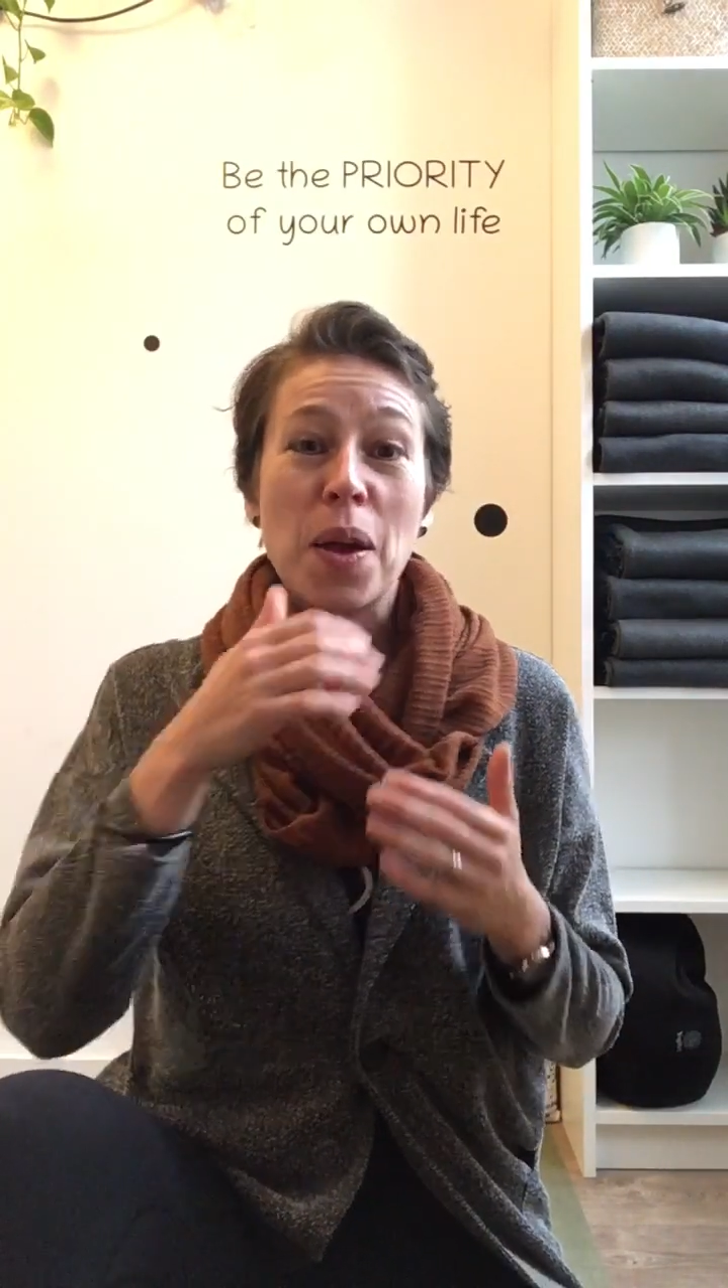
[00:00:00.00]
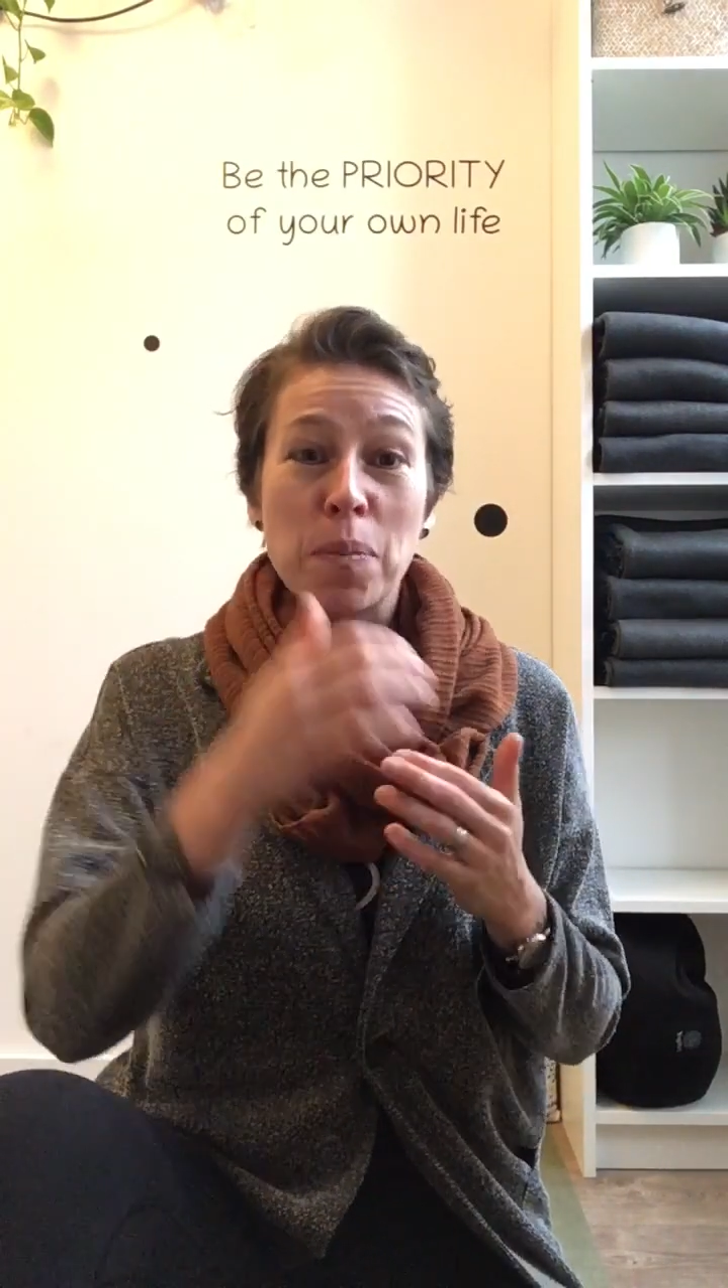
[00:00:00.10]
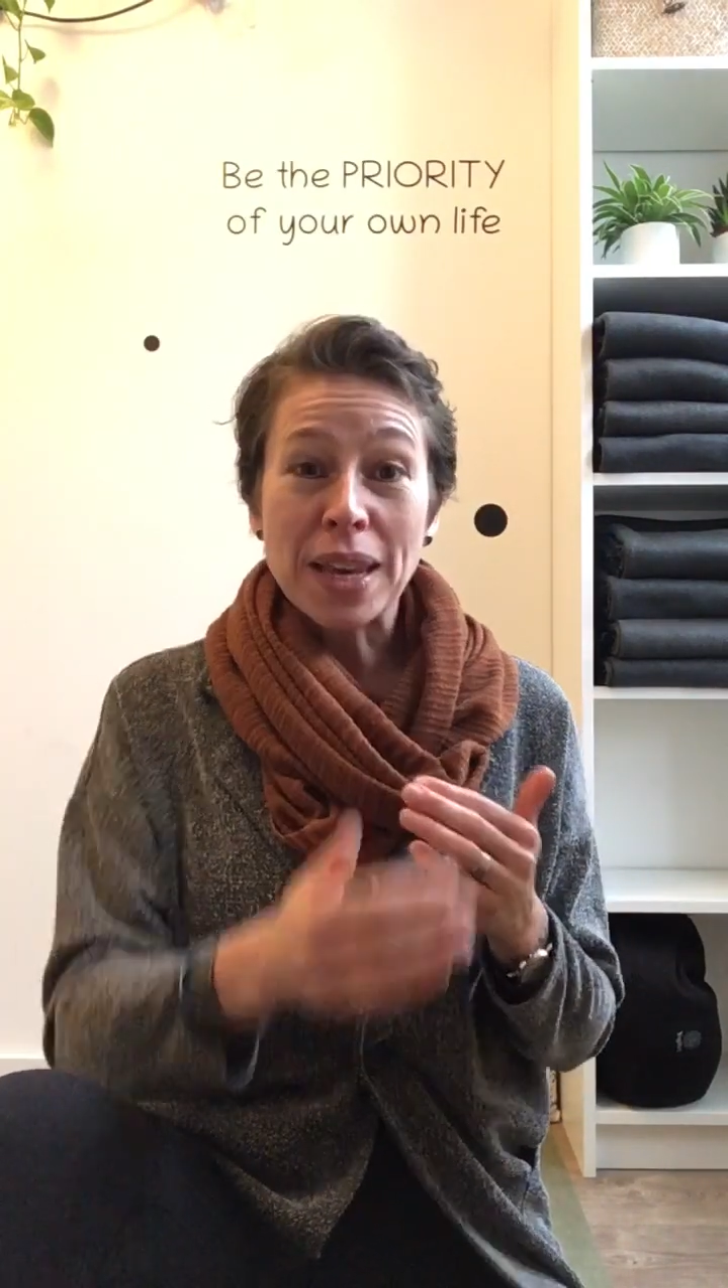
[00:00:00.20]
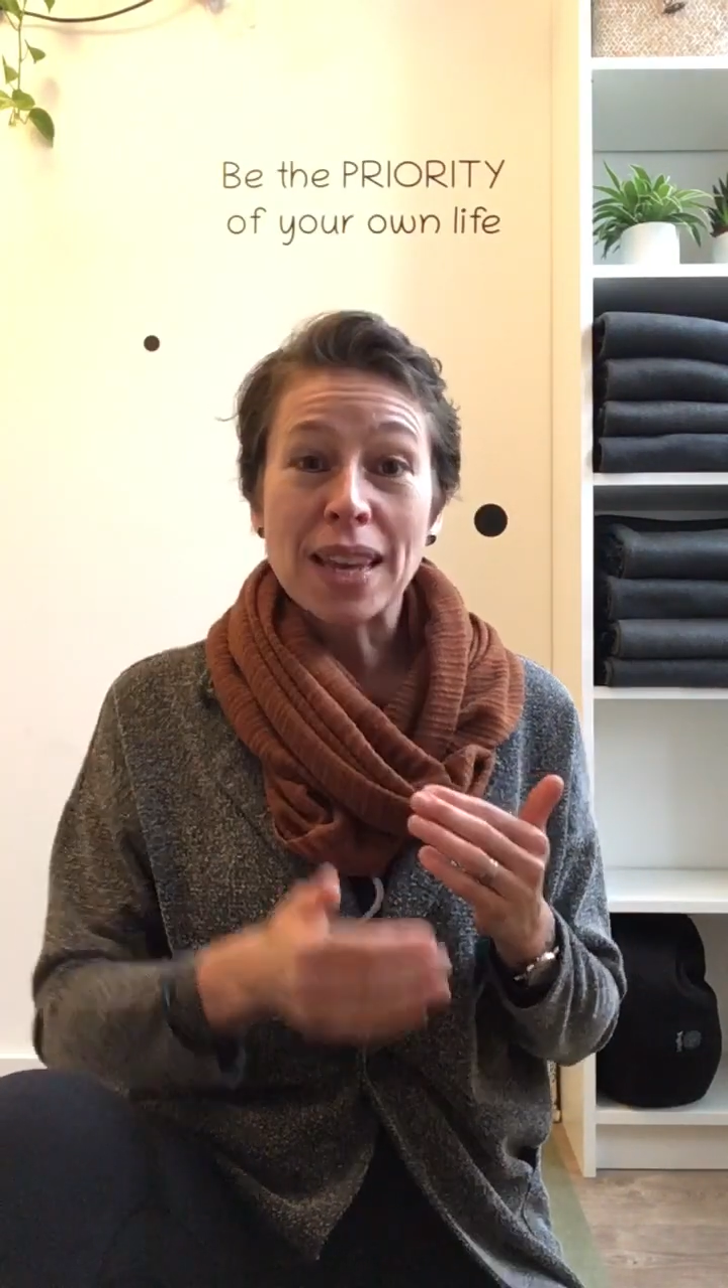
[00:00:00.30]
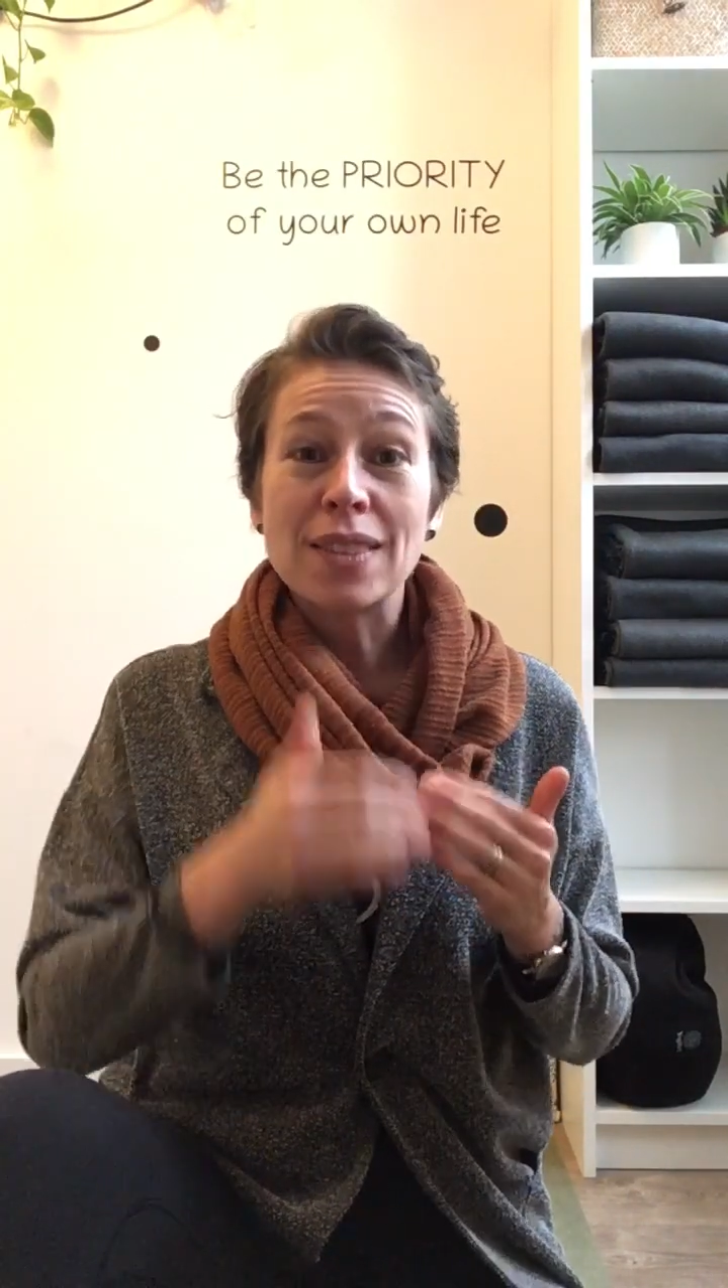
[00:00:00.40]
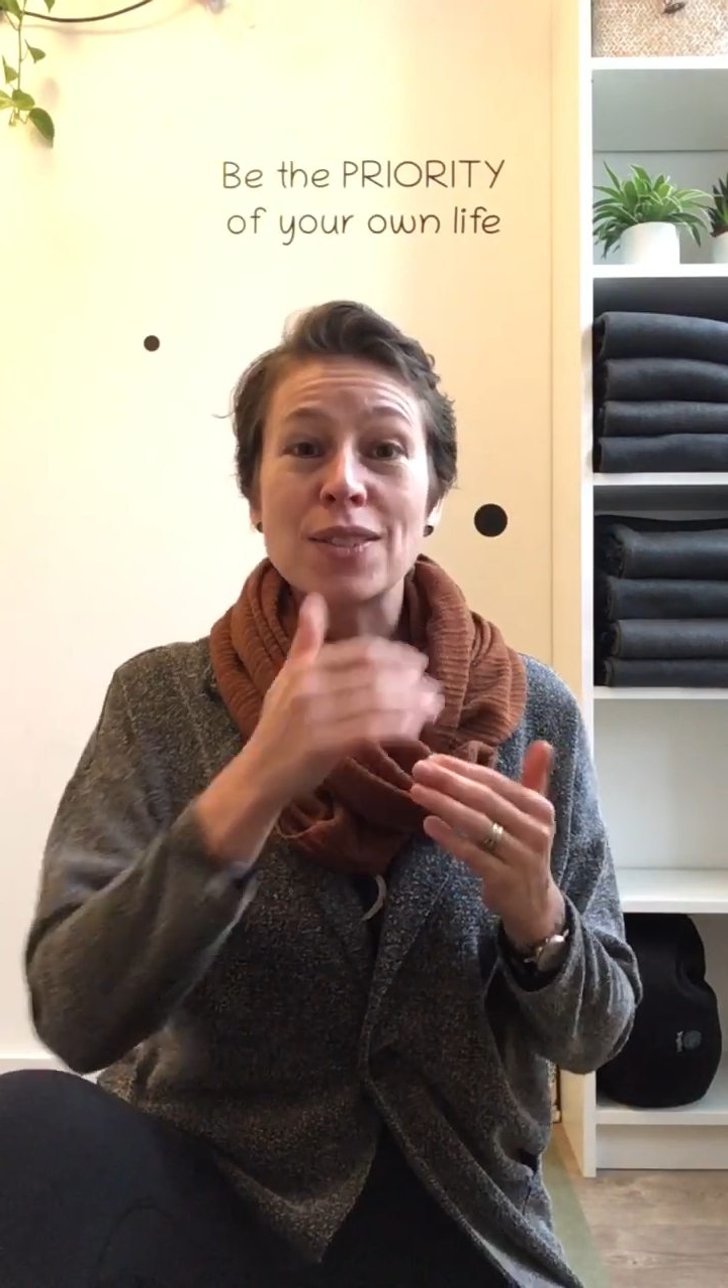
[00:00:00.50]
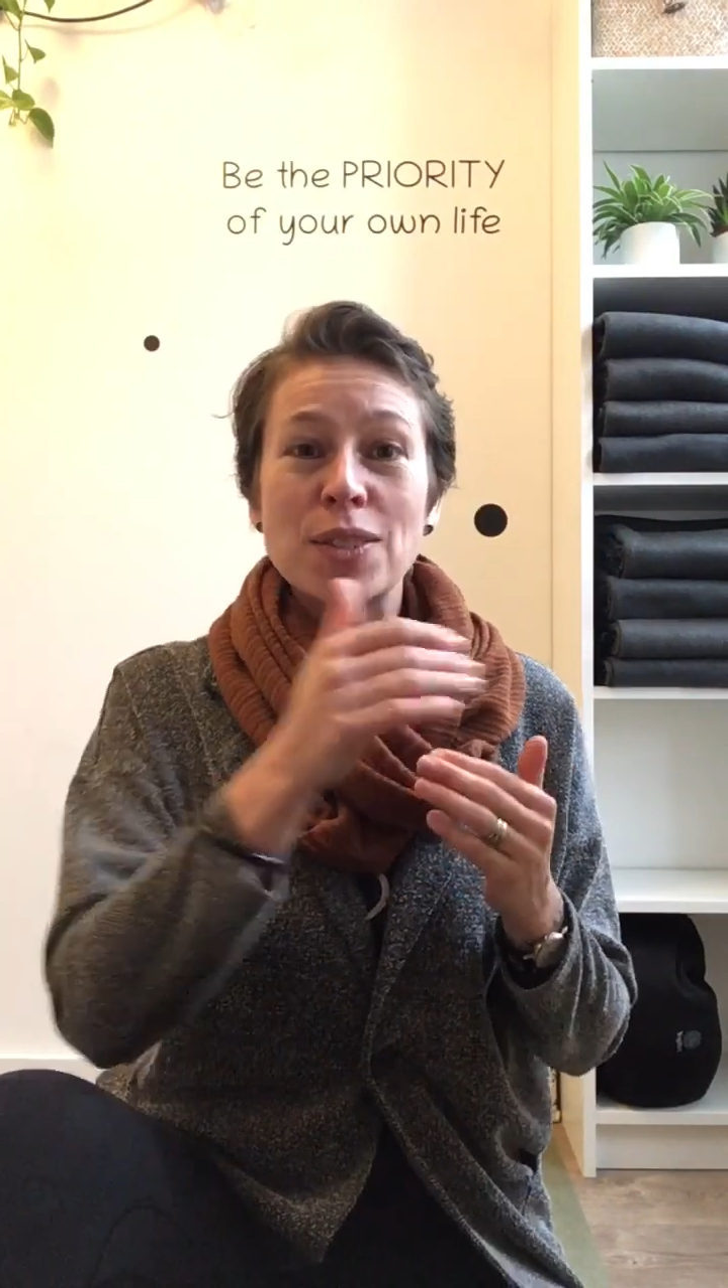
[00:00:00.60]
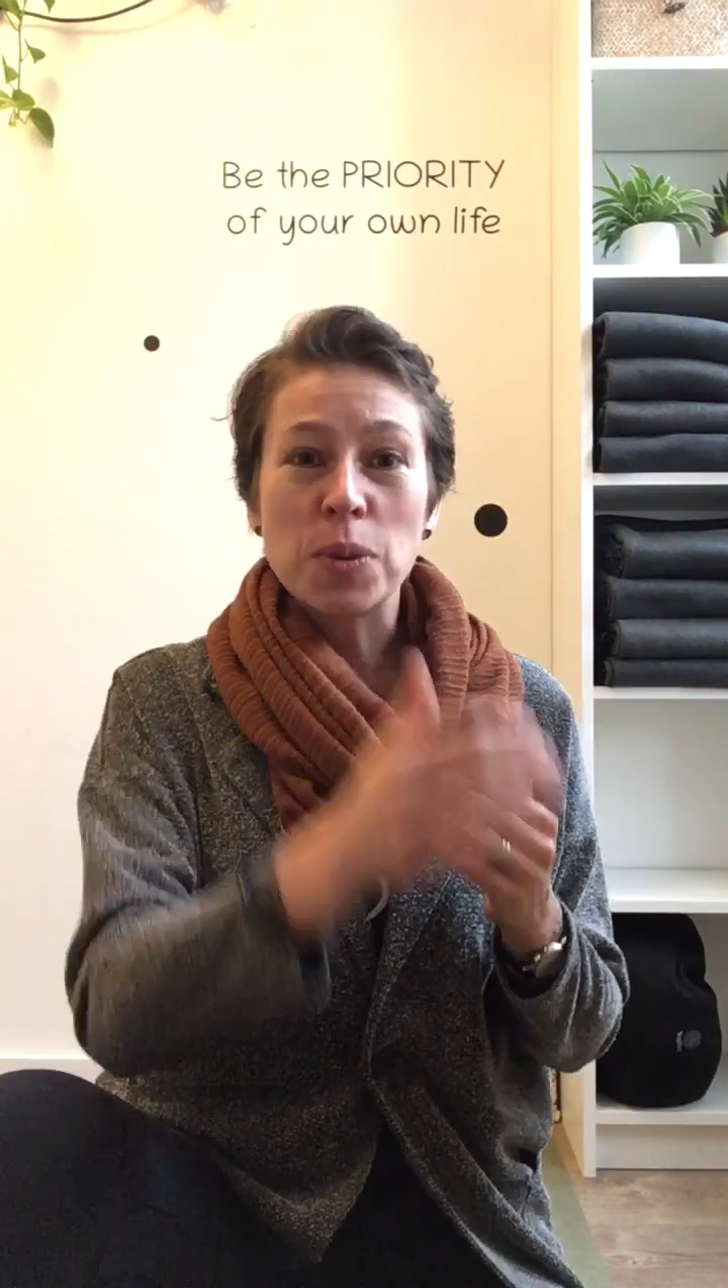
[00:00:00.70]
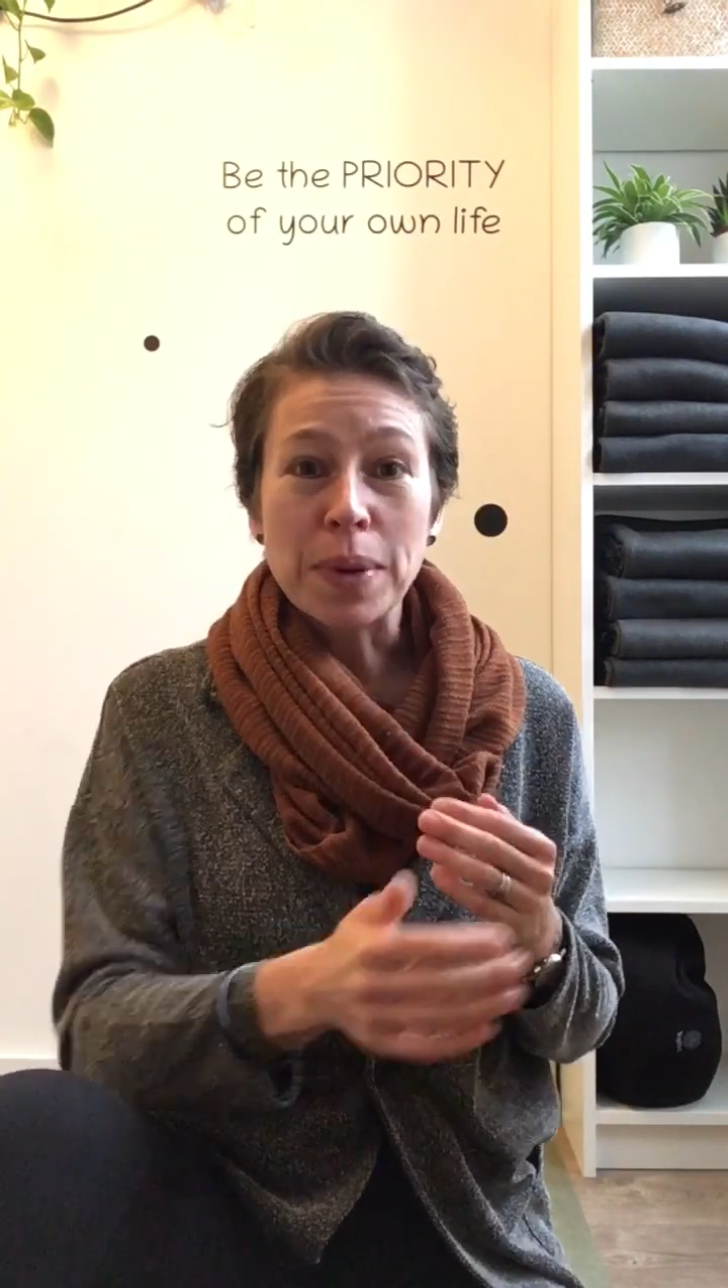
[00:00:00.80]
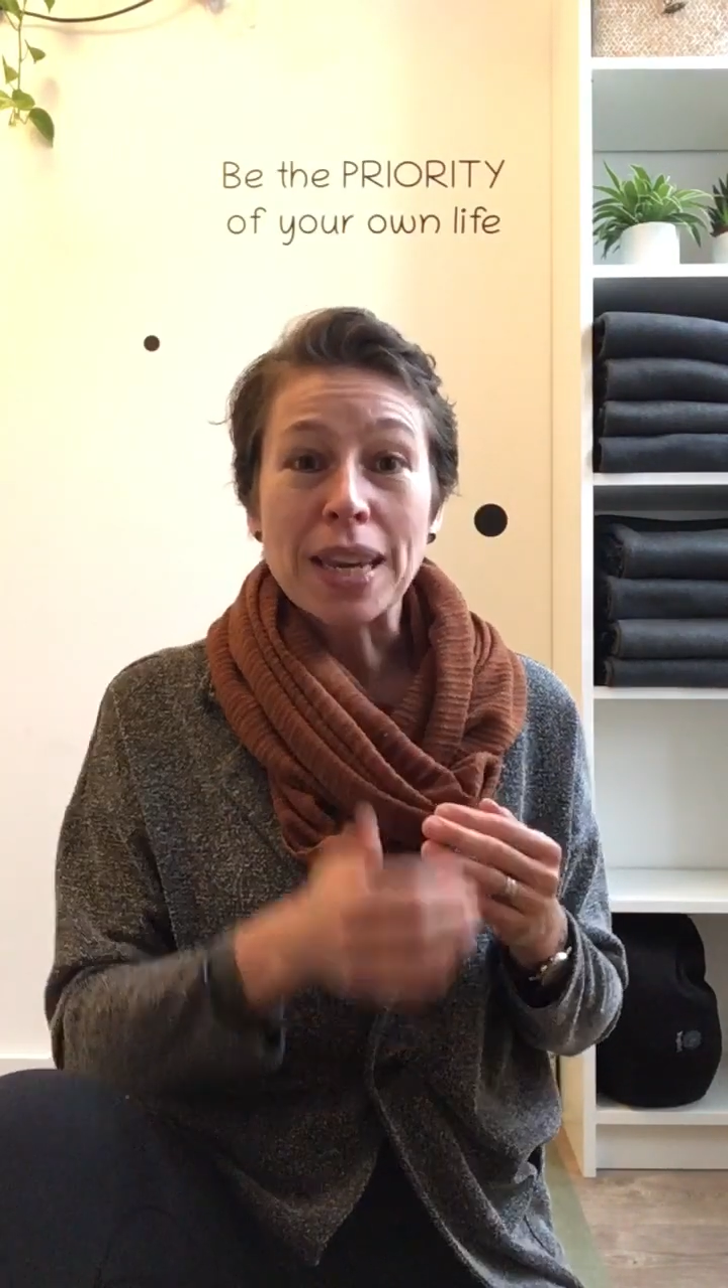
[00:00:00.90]
begins
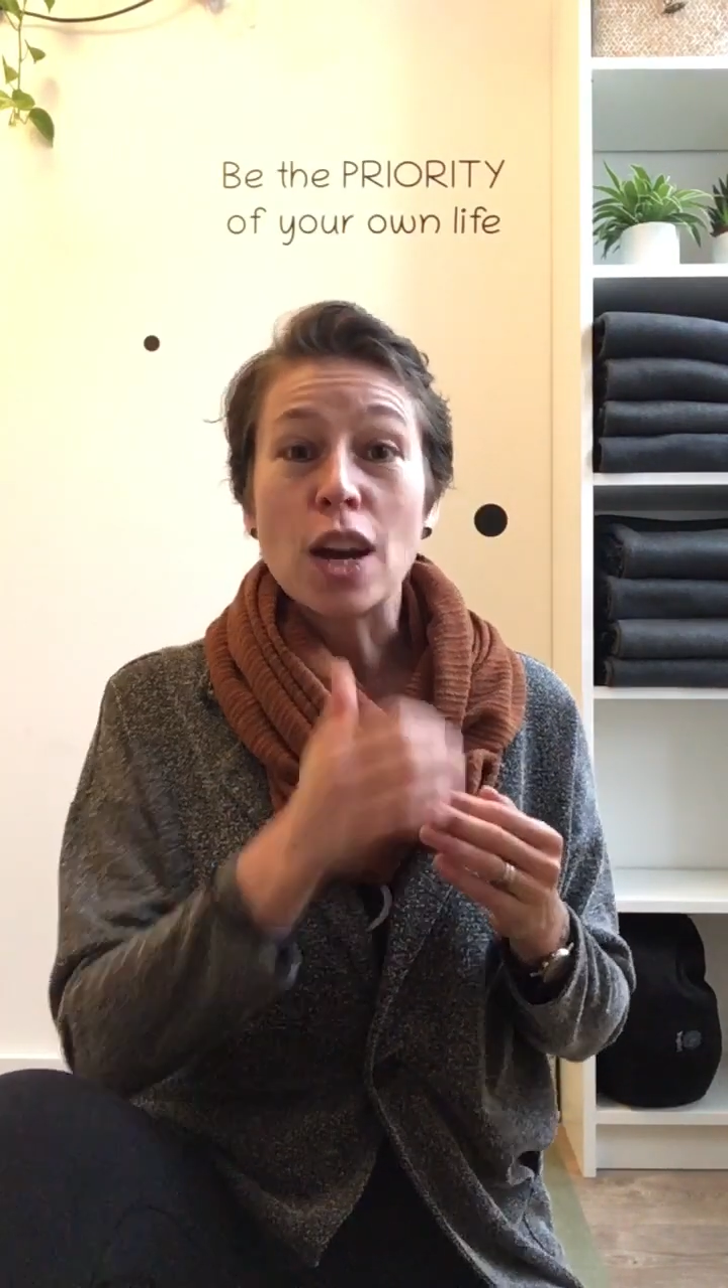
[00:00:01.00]
to be